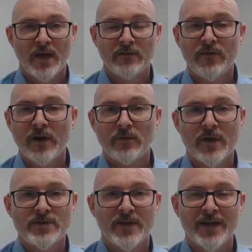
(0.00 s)
And the final
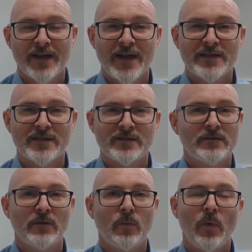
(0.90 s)
question I get asked
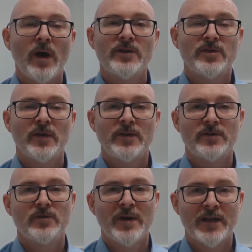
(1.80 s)
is, why should I
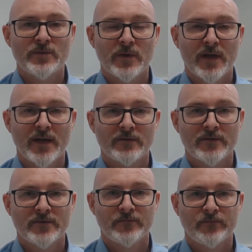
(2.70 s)
do management
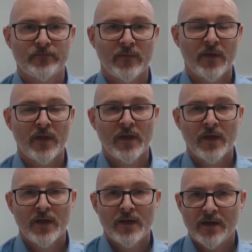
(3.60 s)
accounts?
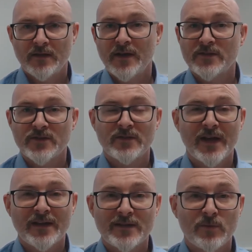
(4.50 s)
And the answer to
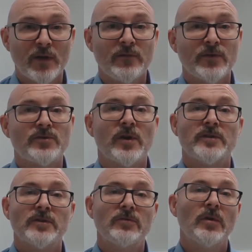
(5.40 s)
that is, well, if you're
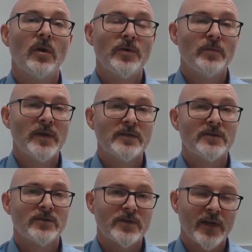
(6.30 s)
trying to grow your
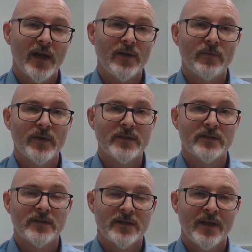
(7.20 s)
business or scale your
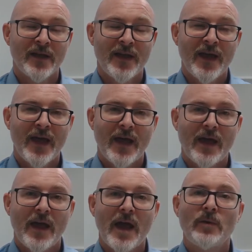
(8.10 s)
business,
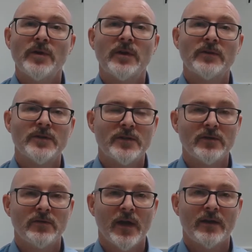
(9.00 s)
how are you going to
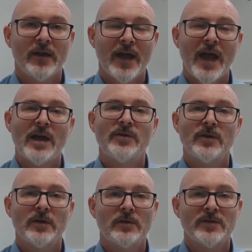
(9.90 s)
do that? How do
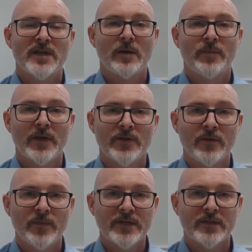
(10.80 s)
you know what's happening in
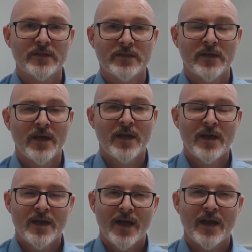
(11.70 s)
your business?
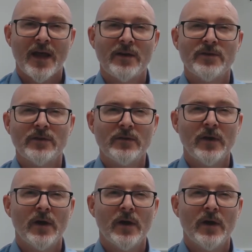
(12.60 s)
And how do you